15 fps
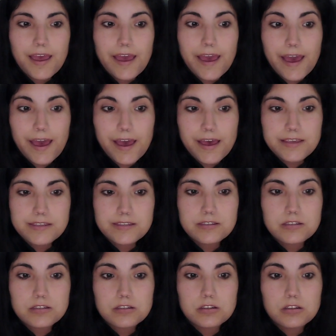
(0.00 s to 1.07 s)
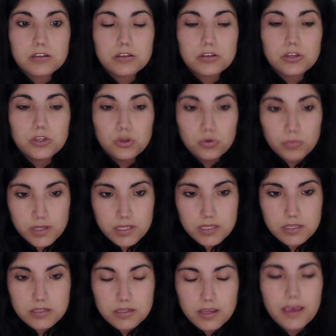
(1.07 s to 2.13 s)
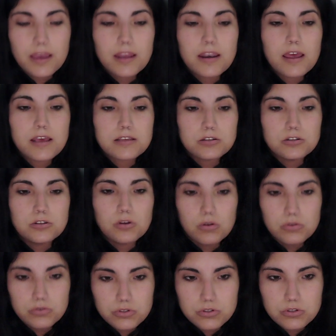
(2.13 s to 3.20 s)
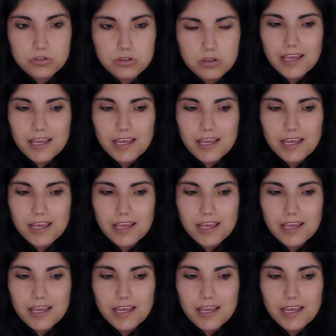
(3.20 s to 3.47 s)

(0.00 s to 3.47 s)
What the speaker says: as humans and as adults.